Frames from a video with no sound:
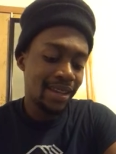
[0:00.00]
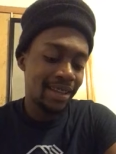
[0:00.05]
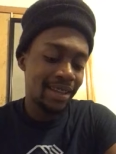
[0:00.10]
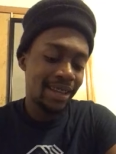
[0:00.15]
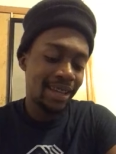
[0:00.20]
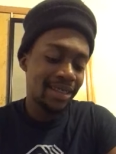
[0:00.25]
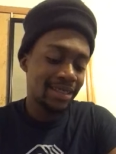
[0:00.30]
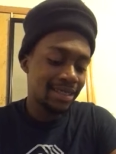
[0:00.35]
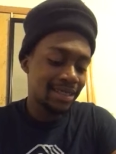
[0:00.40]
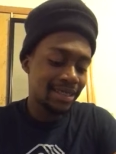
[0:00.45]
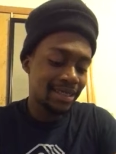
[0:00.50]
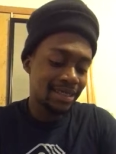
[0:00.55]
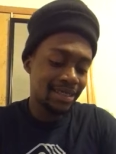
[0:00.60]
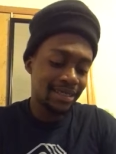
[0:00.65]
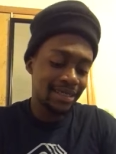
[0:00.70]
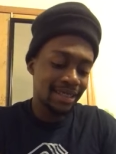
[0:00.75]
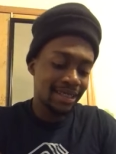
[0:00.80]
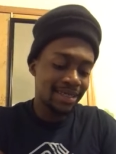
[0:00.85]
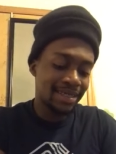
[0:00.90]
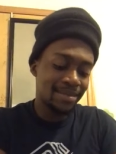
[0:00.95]
that's
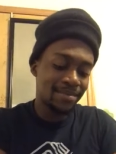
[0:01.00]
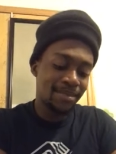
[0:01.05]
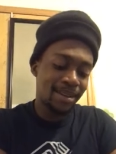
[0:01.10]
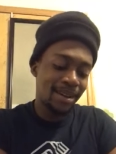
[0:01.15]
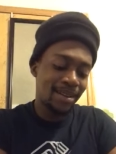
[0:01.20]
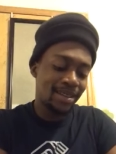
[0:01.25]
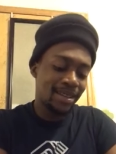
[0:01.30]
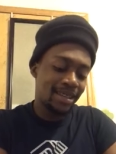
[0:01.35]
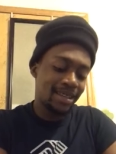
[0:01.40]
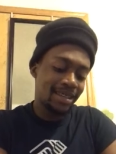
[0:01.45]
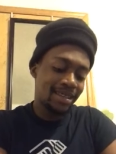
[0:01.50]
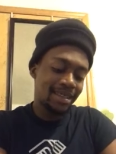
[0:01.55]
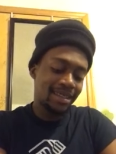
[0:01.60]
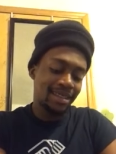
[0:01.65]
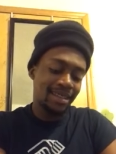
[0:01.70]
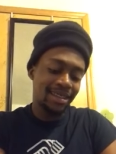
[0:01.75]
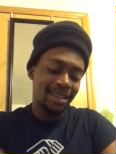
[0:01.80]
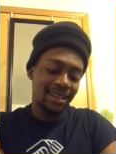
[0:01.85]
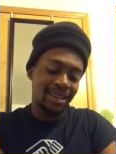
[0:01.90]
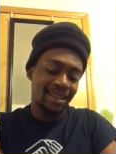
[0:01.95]
just, that's about it.
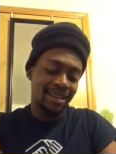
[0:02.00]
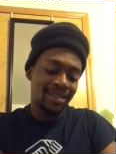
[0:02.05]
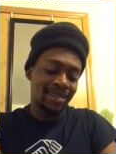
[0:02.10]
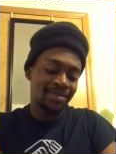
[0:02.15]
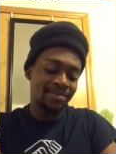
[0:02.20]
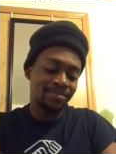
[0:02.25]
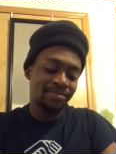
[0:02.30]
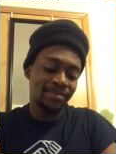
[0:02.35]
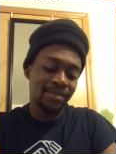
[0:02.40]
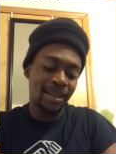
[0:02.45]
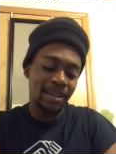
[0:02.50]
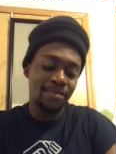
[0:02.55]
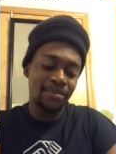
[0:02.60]
Um,